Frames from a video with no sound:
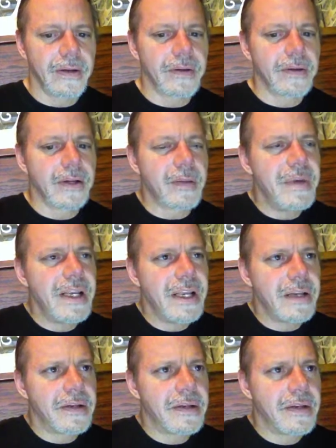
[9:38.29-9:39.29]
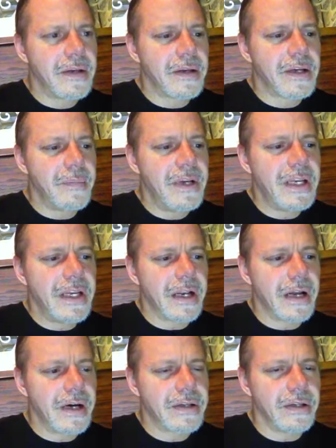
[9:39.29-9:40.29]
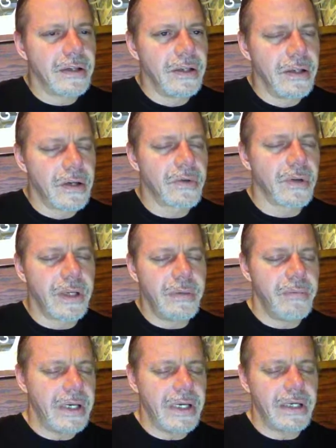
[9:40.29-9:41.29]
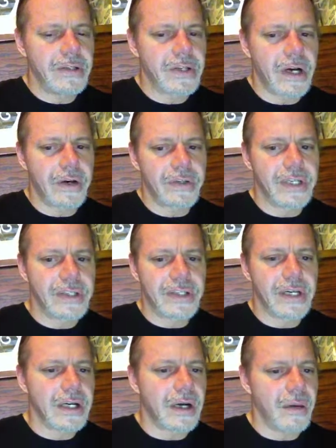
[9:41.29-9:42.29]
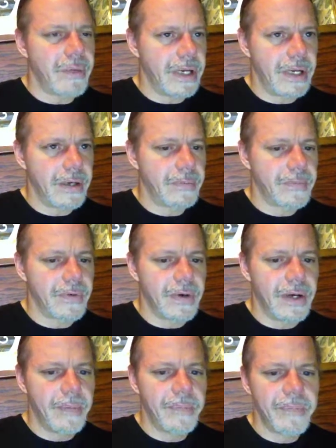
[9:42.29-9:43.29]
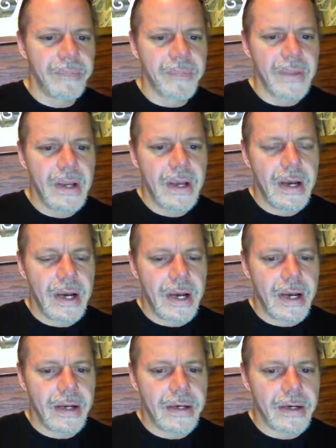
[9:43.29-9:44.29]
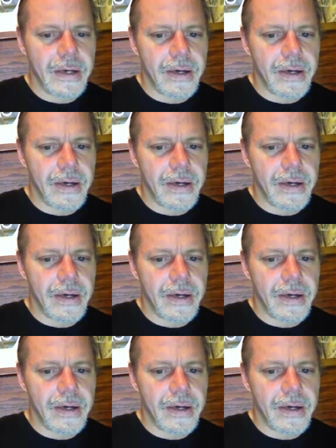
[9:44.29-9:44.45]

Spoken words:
the Commedia dell'arte literally means artistic comedy, right? And